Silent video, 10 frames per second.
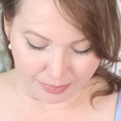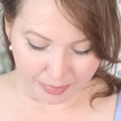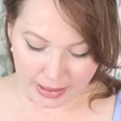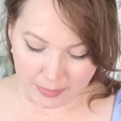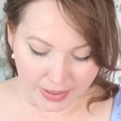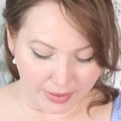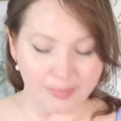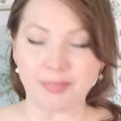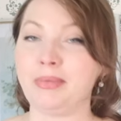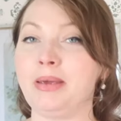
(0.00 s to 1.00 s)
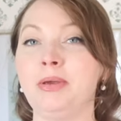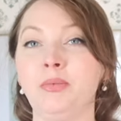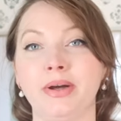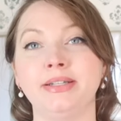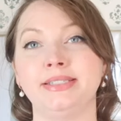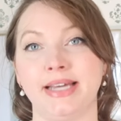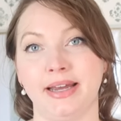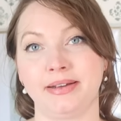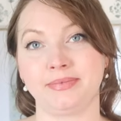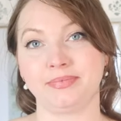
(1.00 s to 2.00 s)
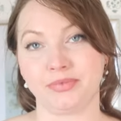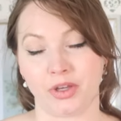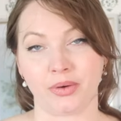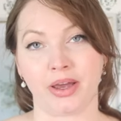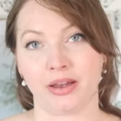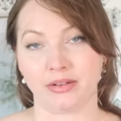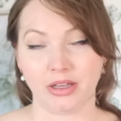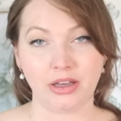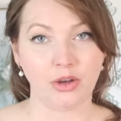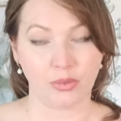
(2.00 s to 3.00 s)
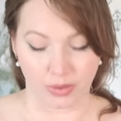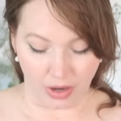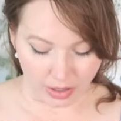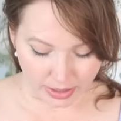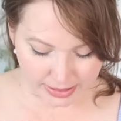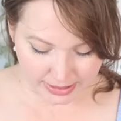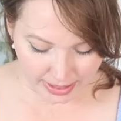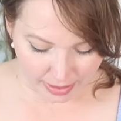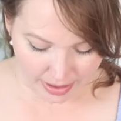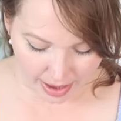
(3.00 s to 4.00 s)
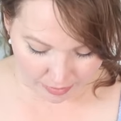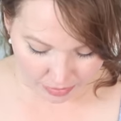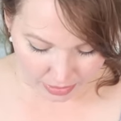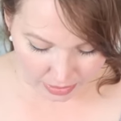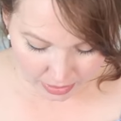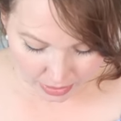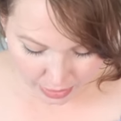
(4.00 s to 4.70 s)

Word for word: Maybe, maybe one day, okay? We're not gonna say never.